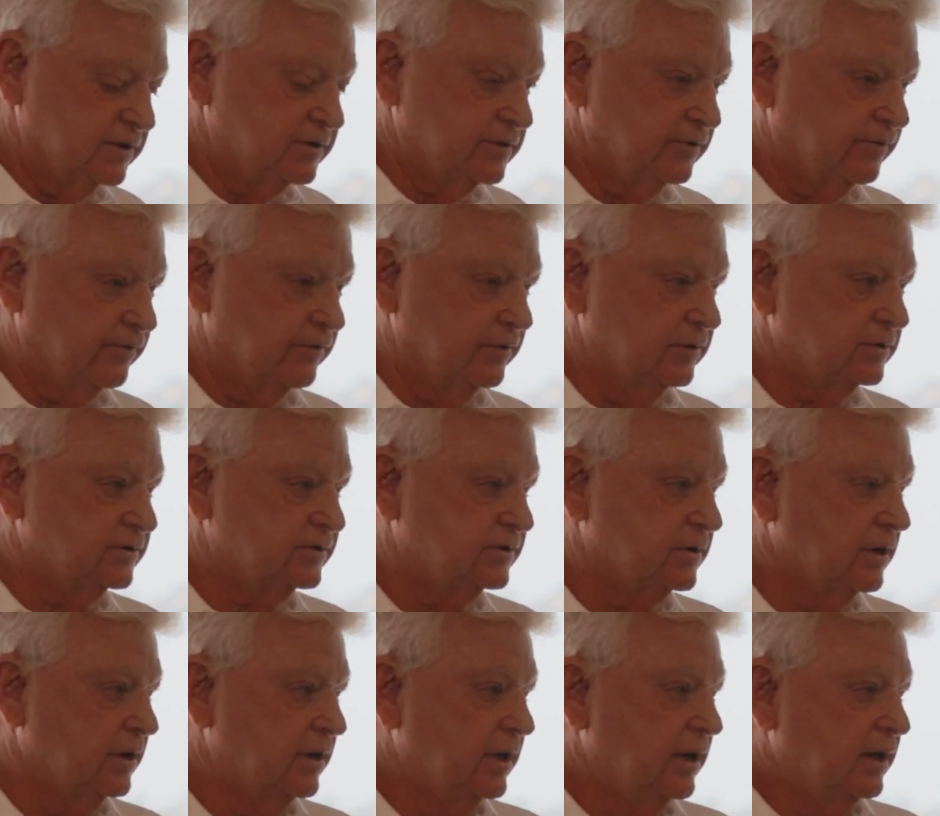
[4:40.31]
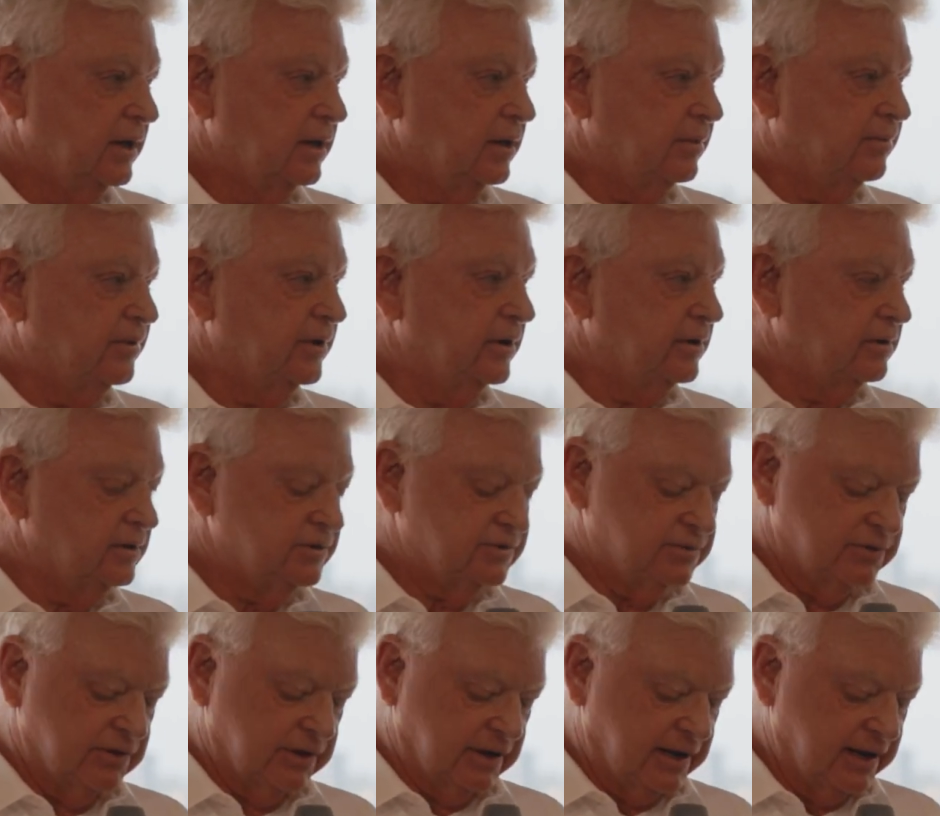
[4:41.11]
It's the first
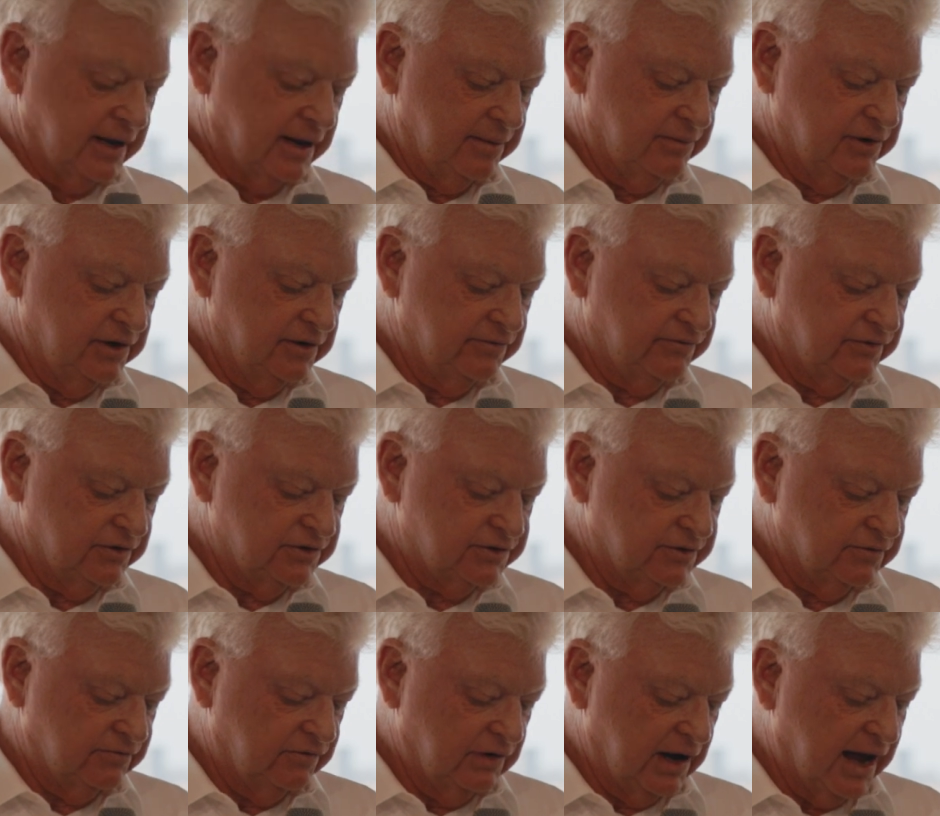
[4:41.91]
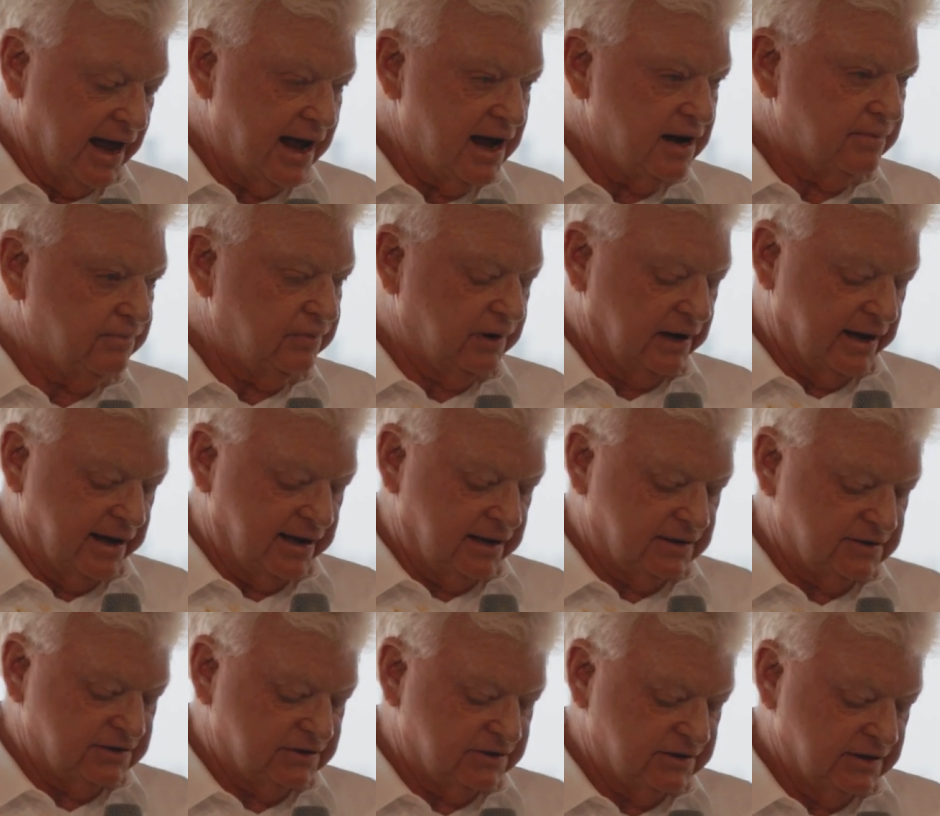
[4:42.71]
appearance with the Carboniferous of land
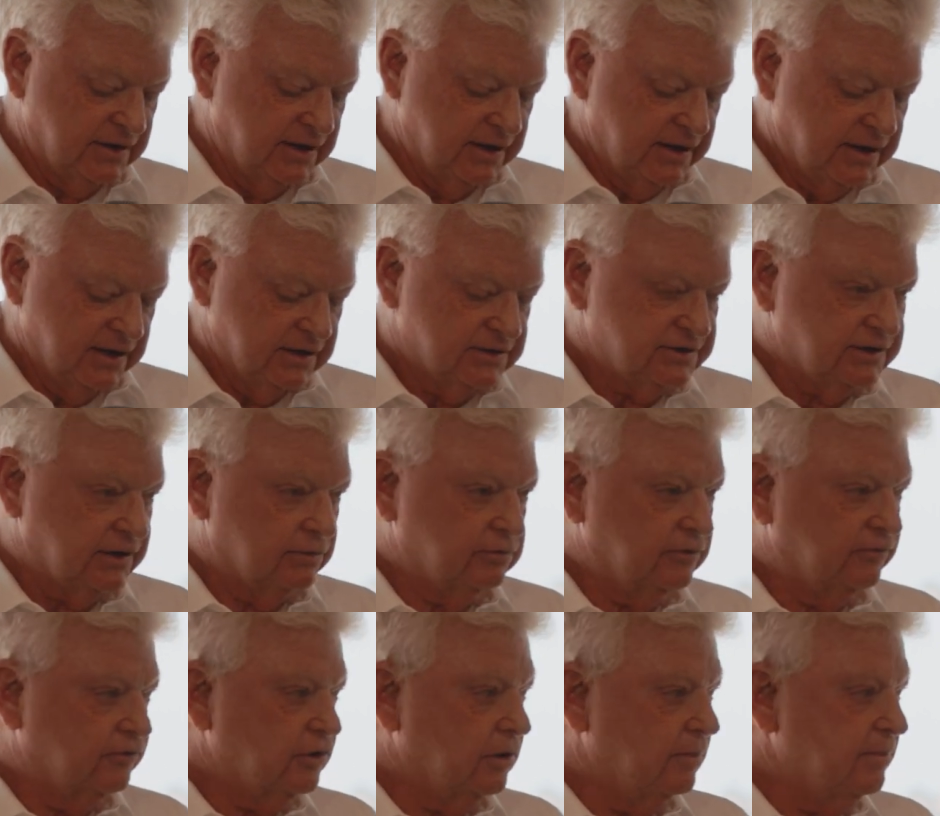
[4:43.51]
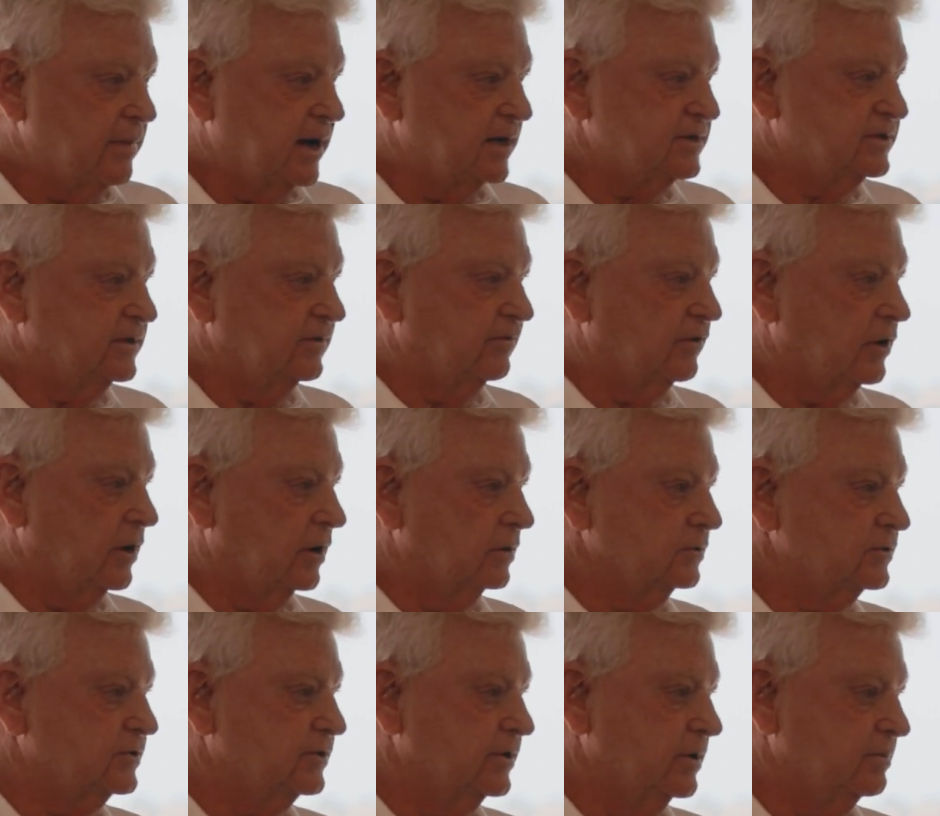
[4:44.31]
plants, so we've got massive
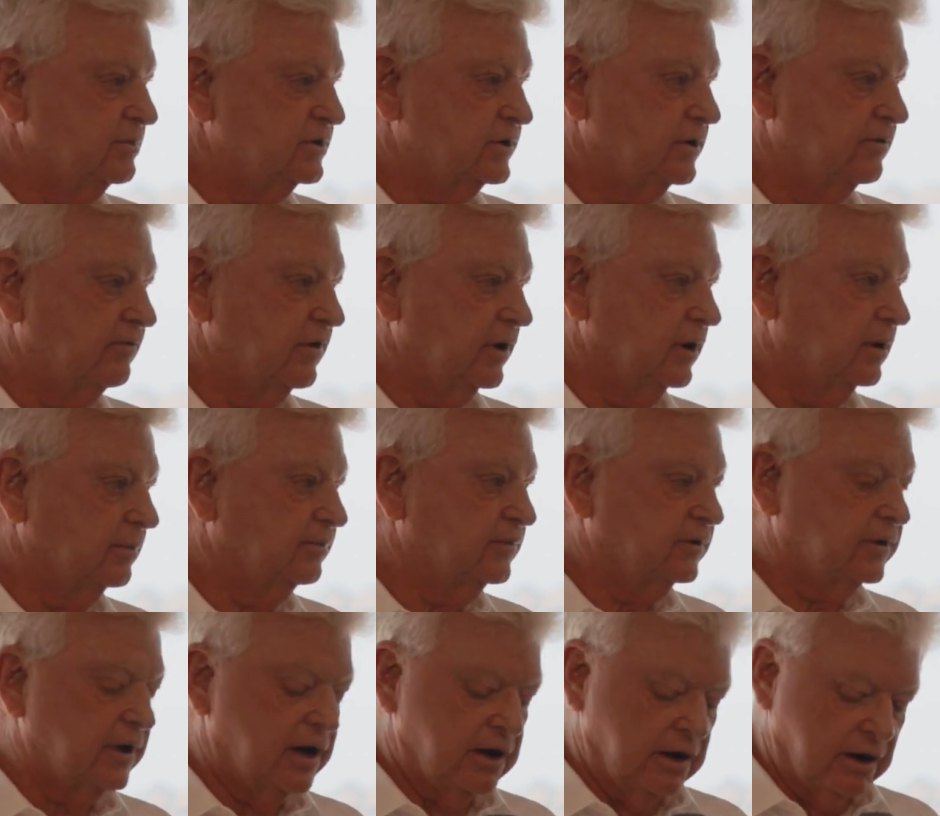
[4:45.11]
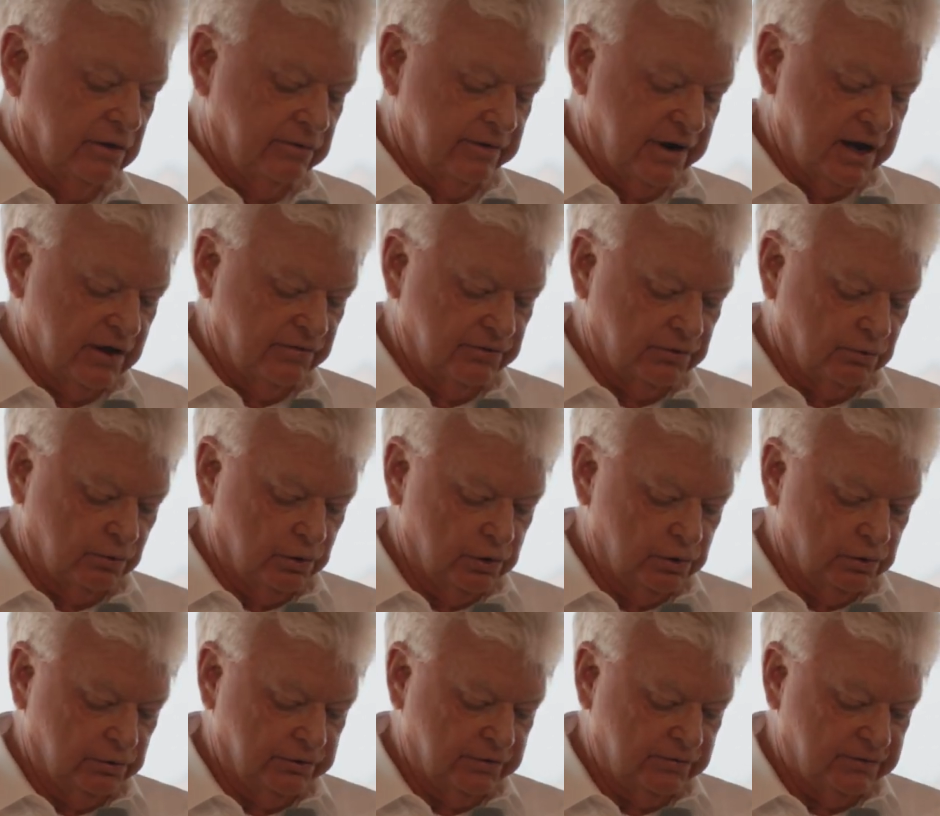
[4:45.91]
coal seams developed around the
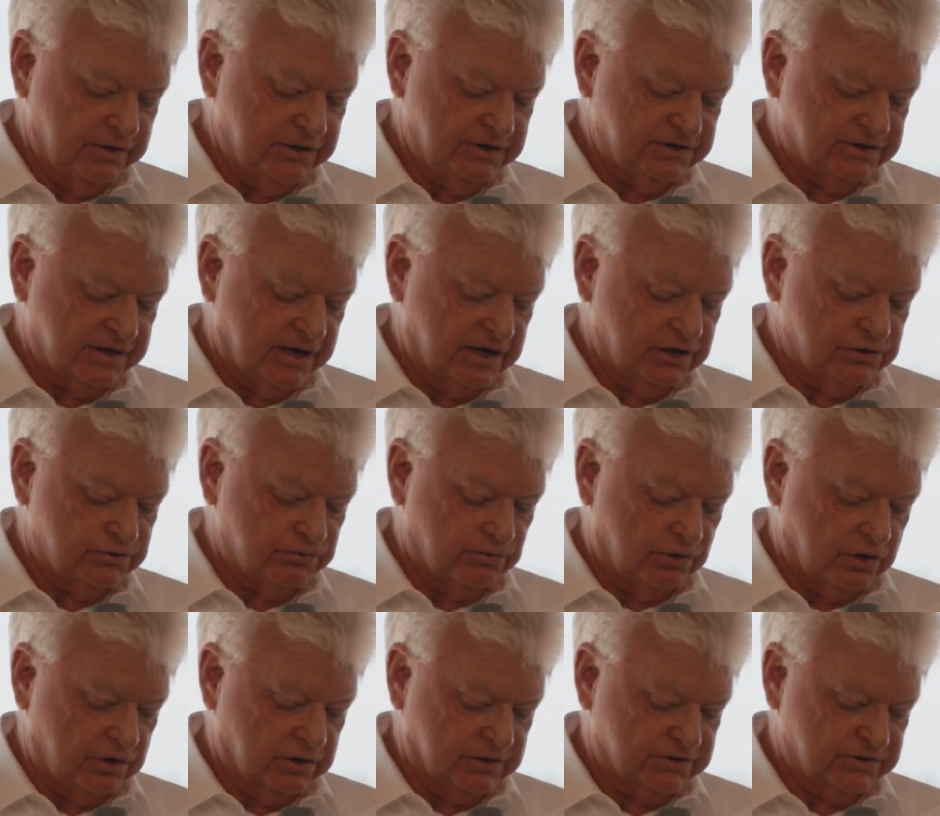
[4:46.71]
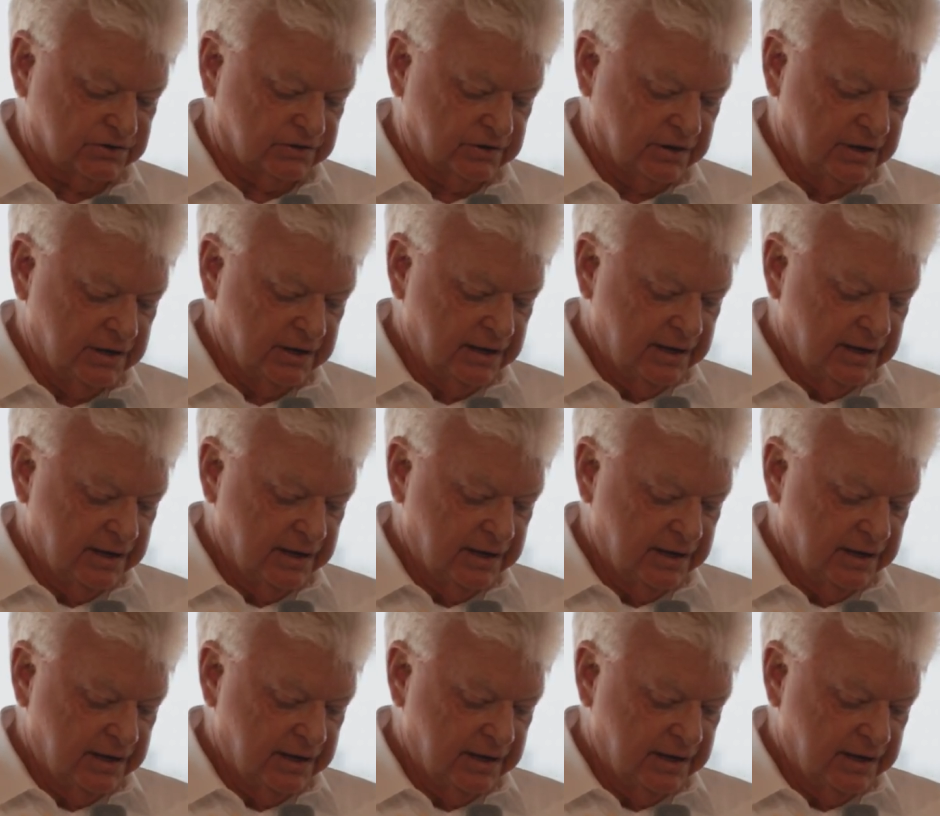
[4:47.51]
world in these age rocks.